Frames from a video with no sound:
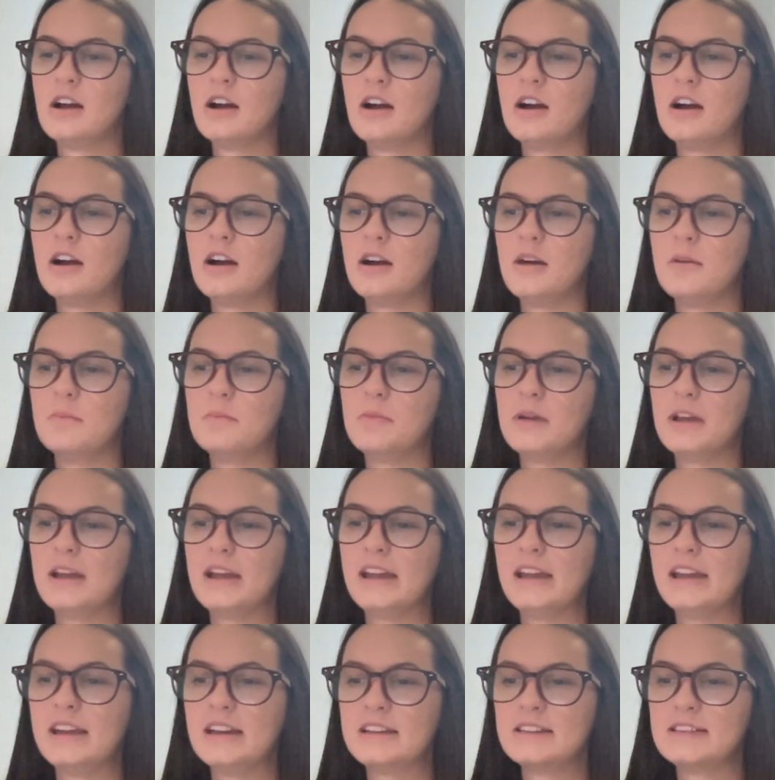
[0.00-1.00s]

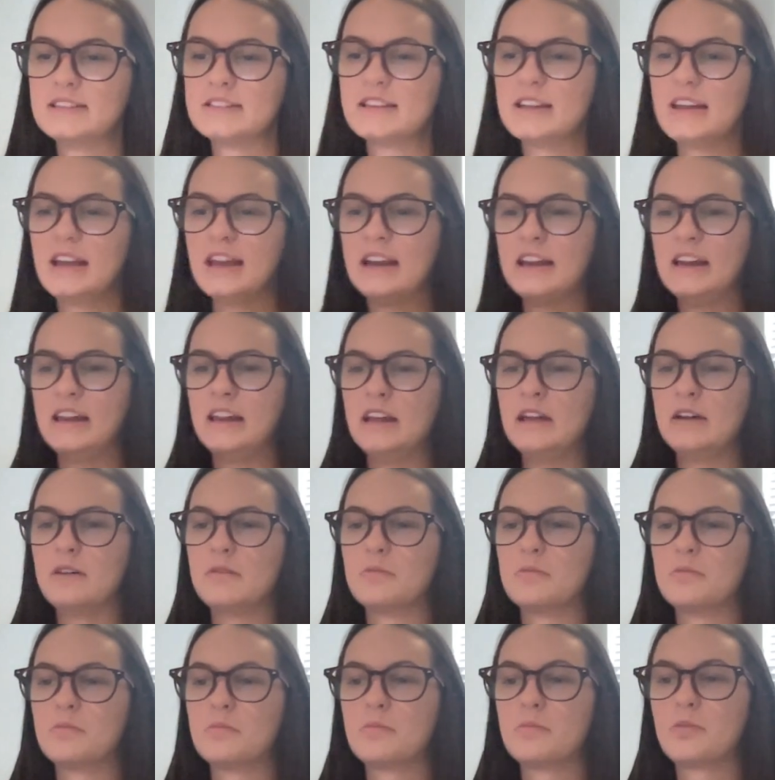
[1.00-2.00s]
and
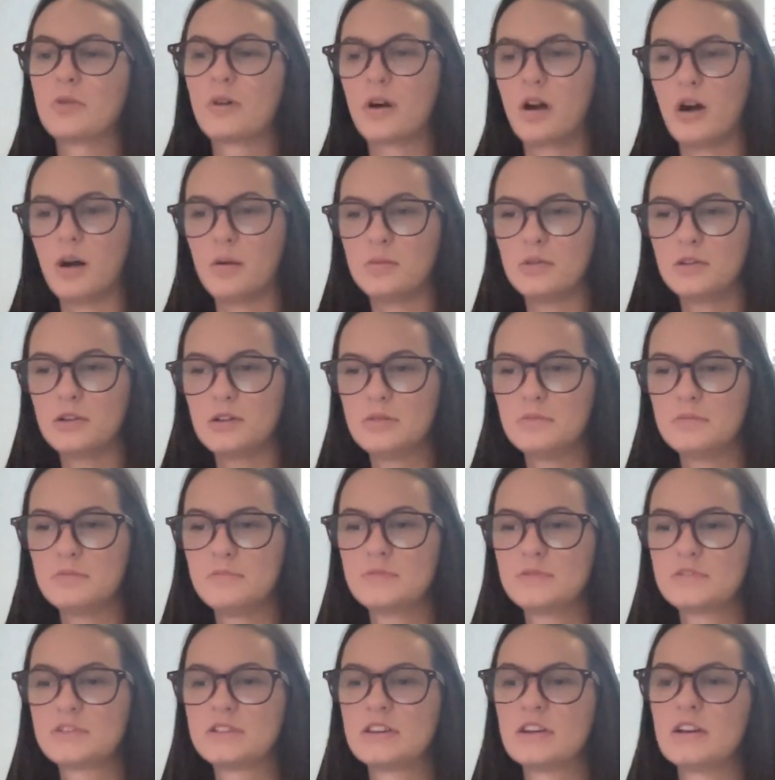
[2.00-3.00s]
any
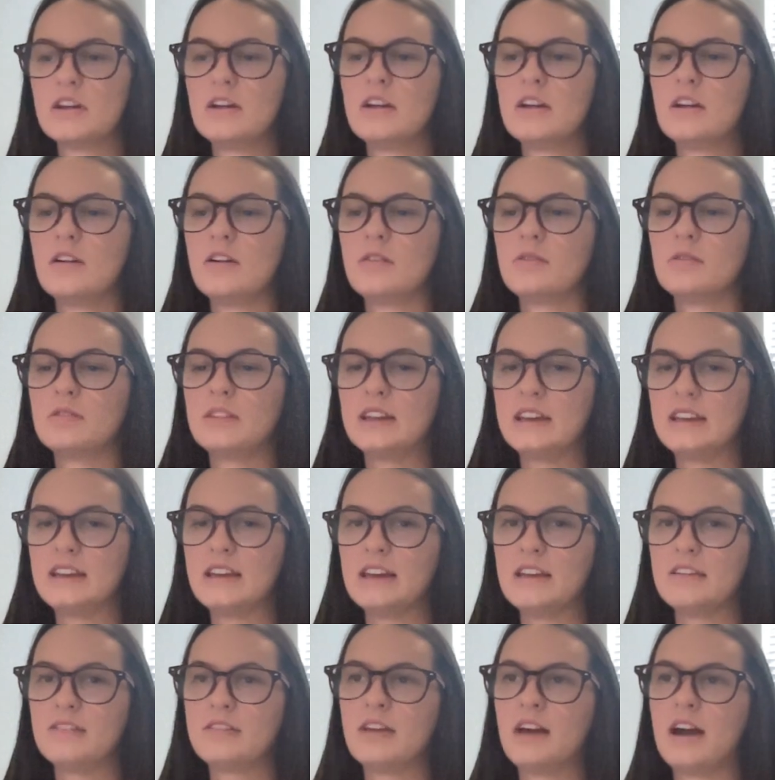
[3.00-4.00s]
problems,
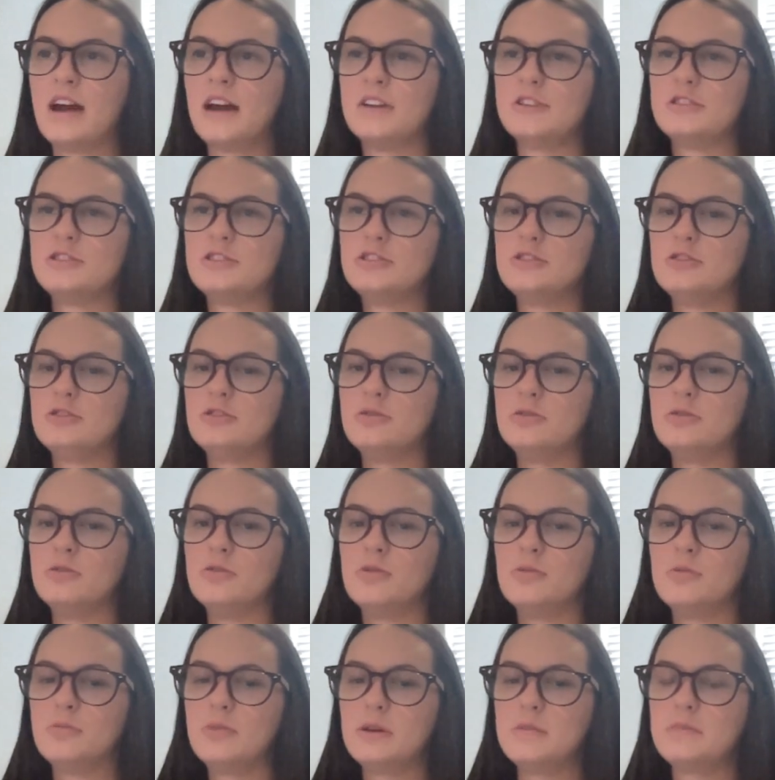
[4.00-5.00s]
linking that
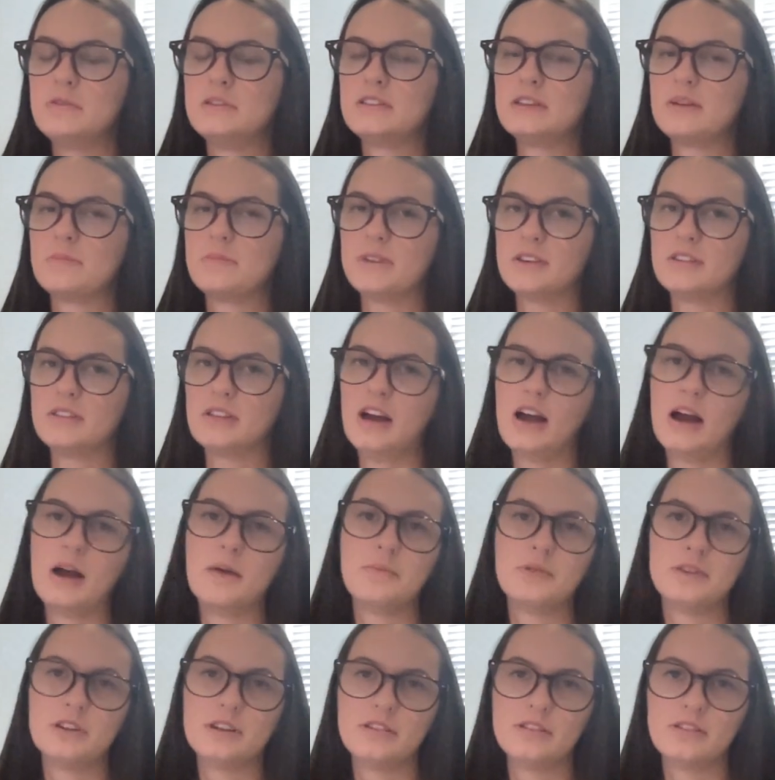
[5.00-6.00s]
to maybe something that
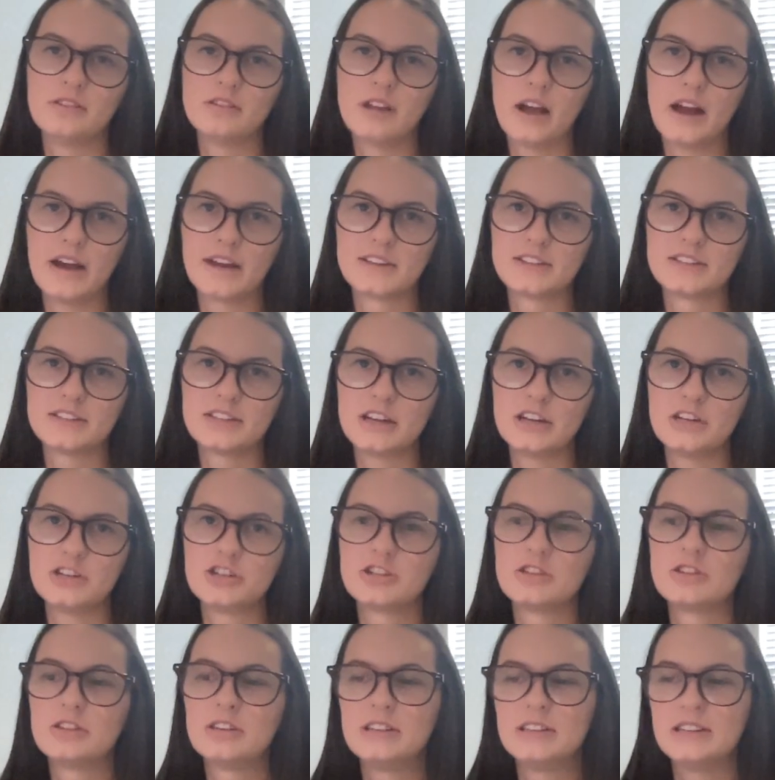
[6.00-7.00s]
happened in the last
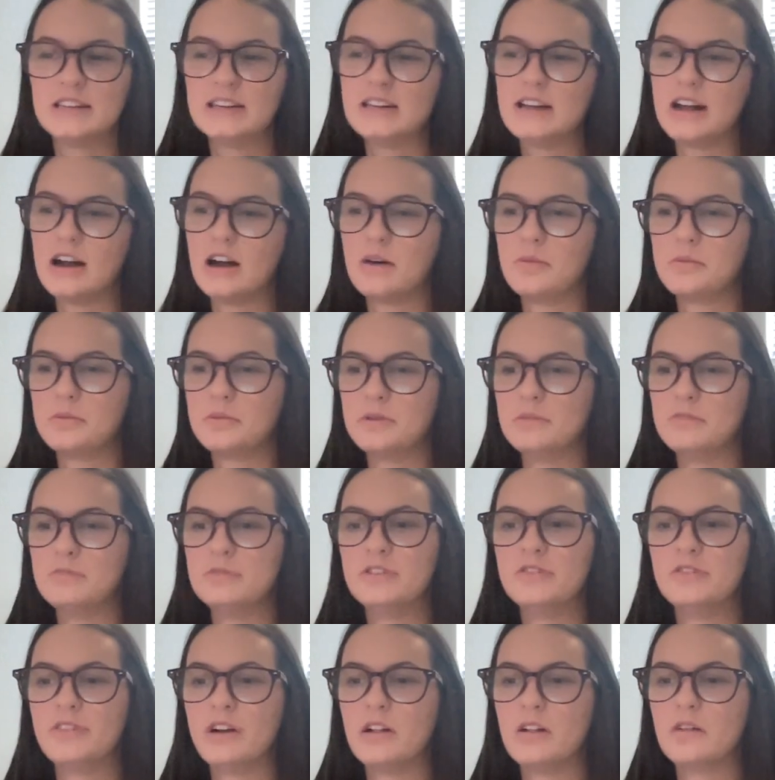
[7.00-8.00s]
stage that didn't help them
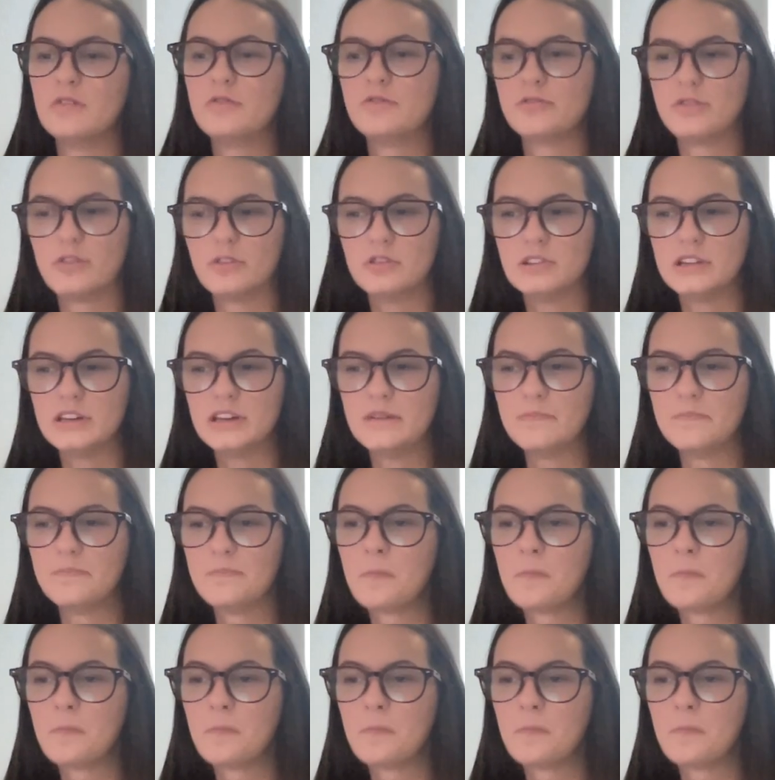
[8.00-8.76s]
develop fully,